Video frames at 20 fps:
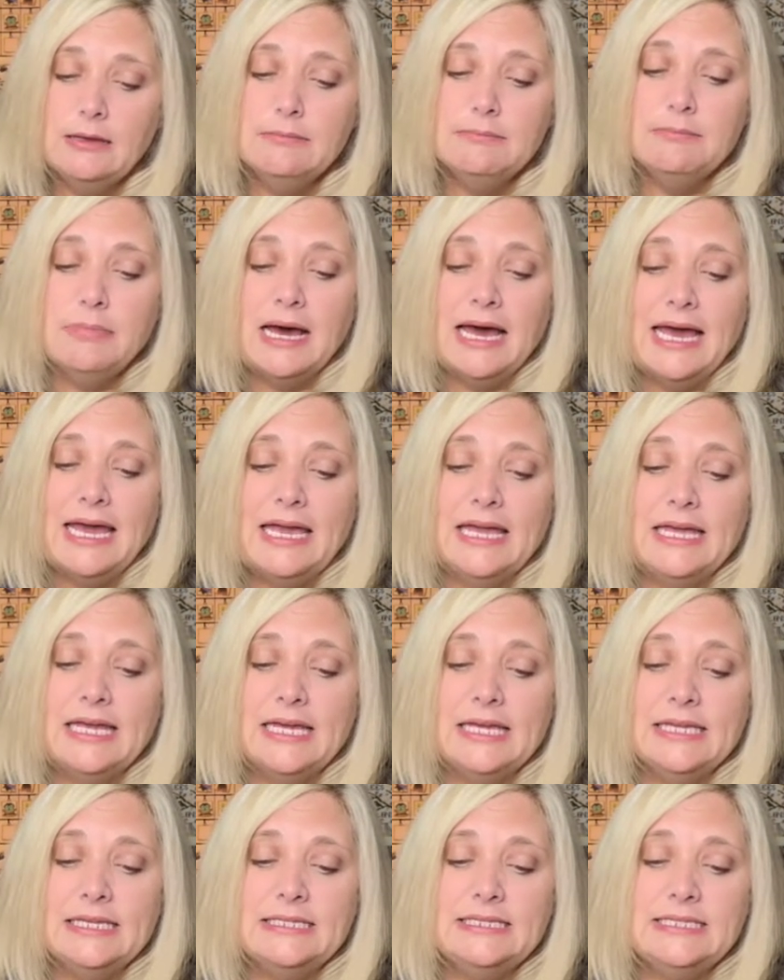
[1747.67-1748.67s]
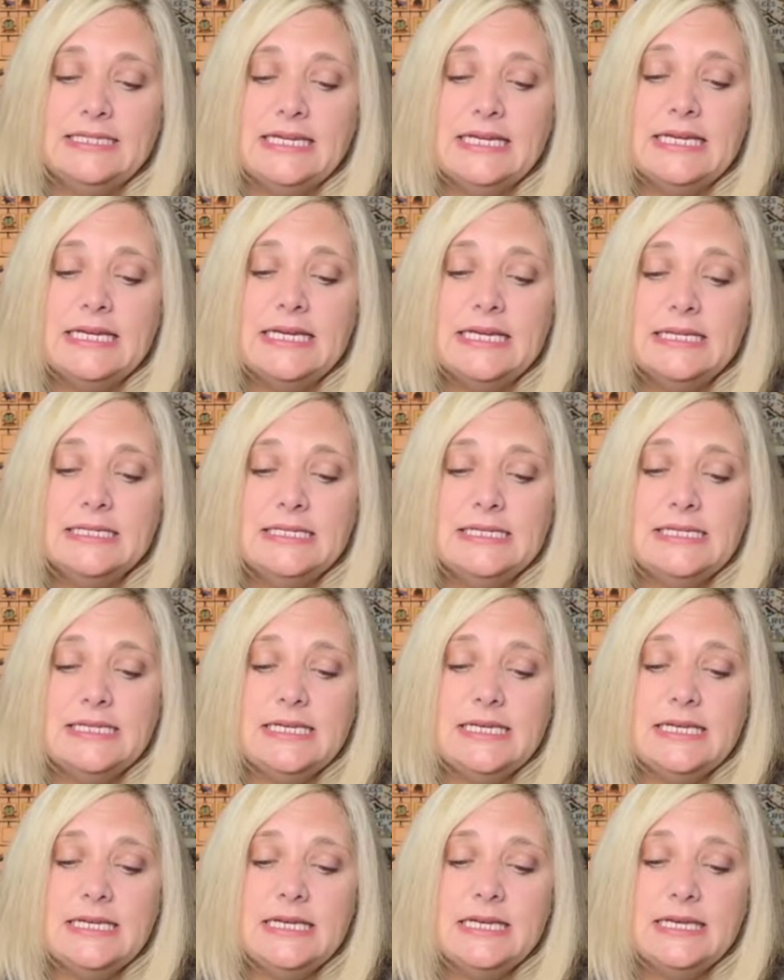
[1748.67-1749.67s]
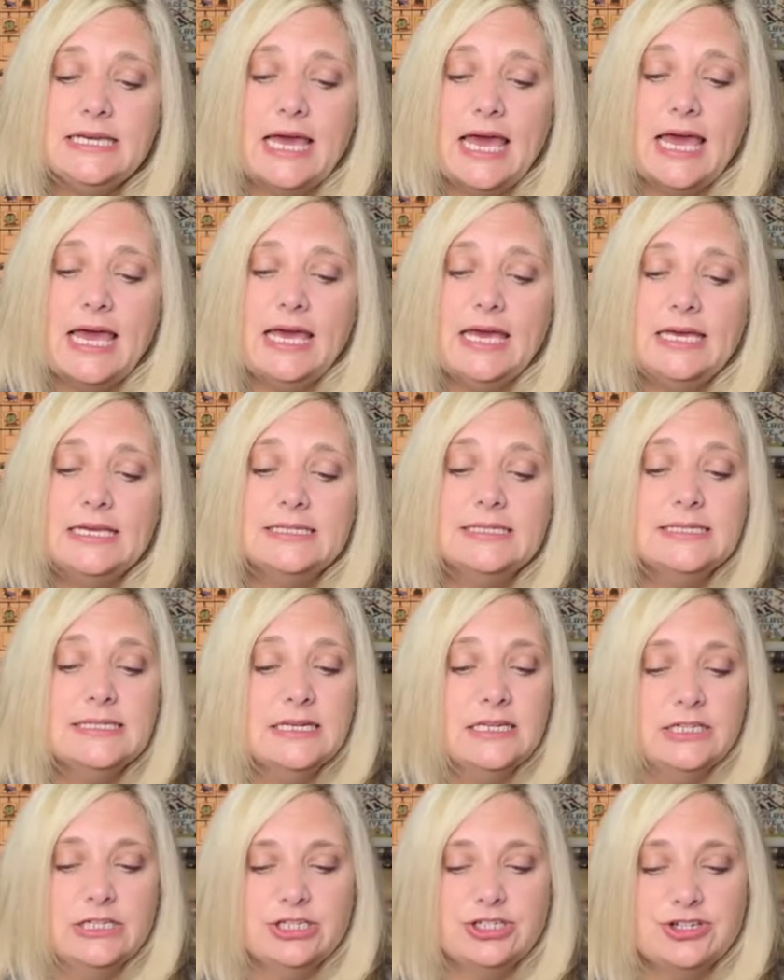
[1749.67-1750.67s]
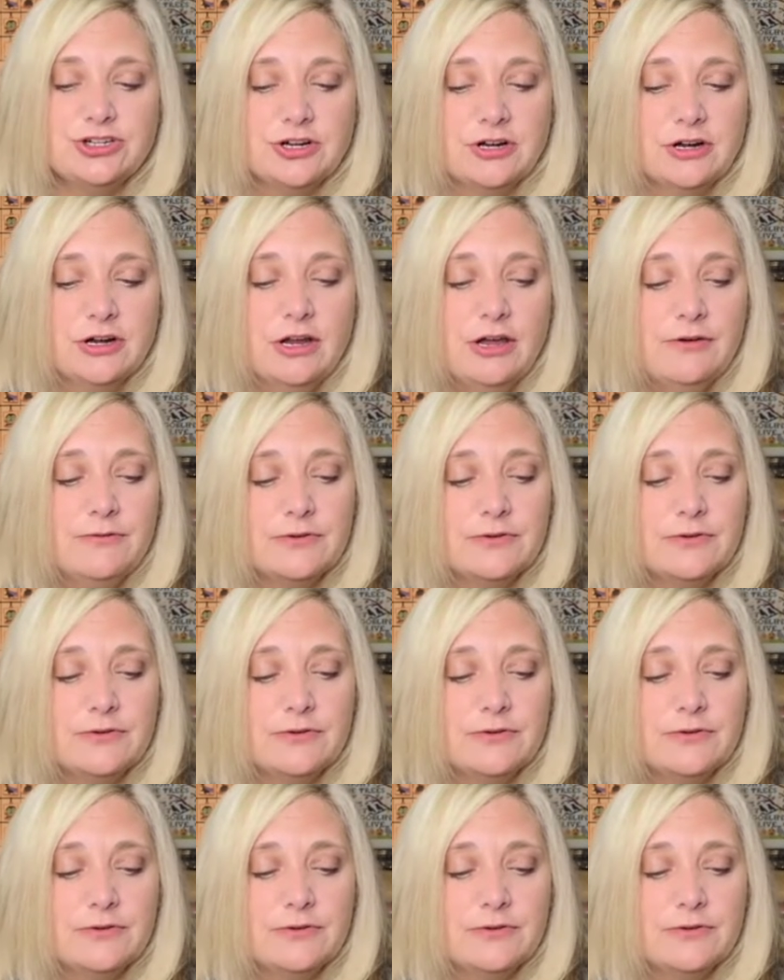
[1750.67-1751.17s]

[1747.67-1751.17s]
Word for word: by DTK Signature